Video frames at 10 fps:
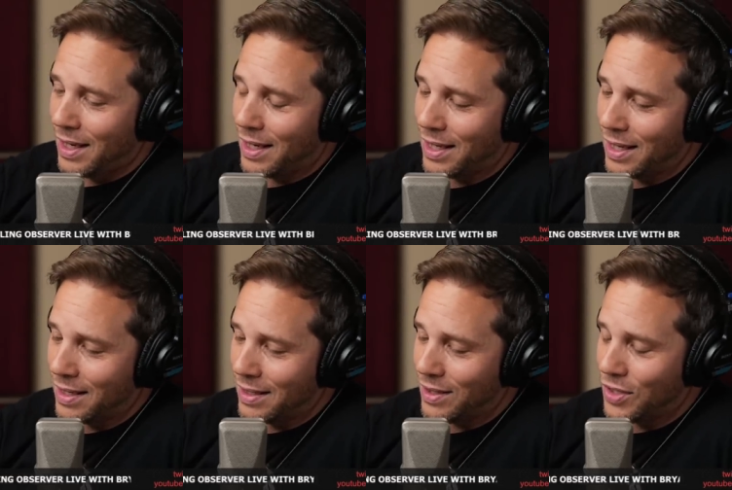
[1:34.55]
And
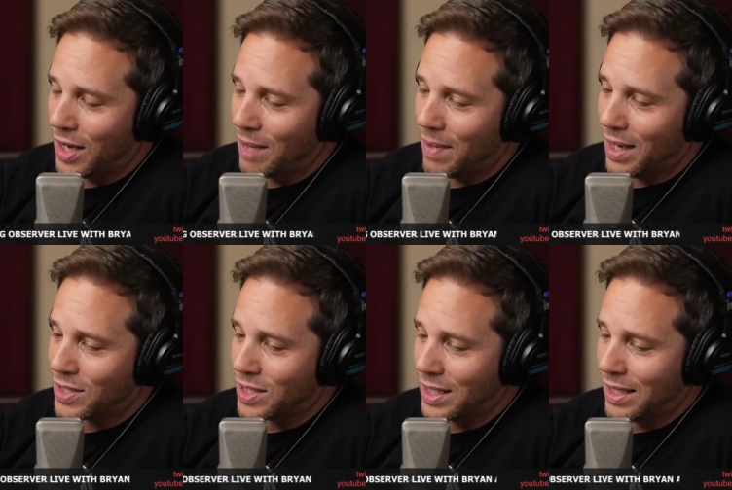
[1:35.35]
then John
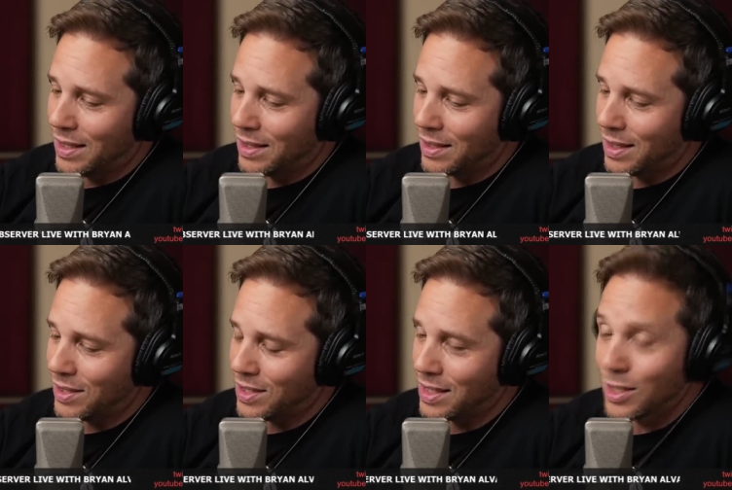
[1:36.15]
Moxley
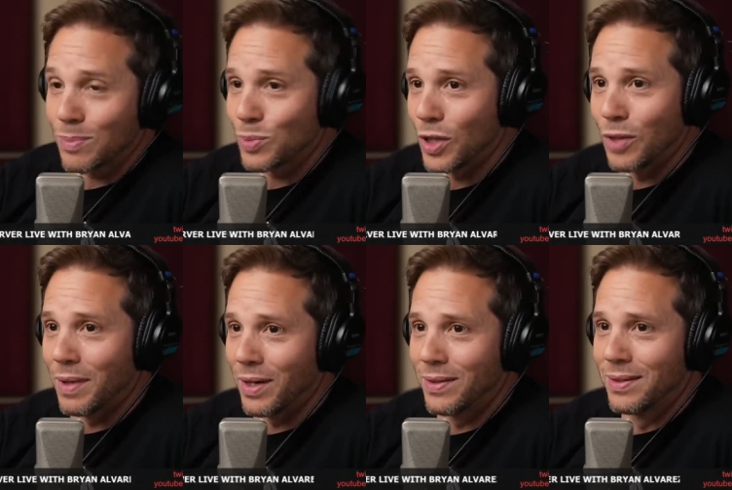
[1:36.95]
cuts this
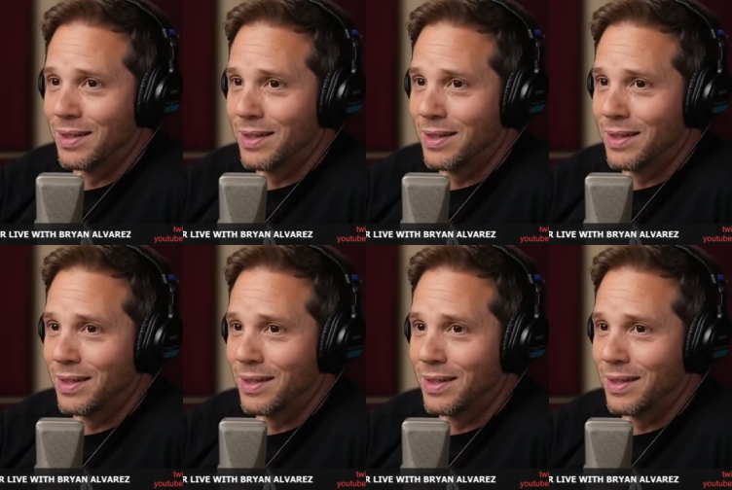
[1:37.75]
promo.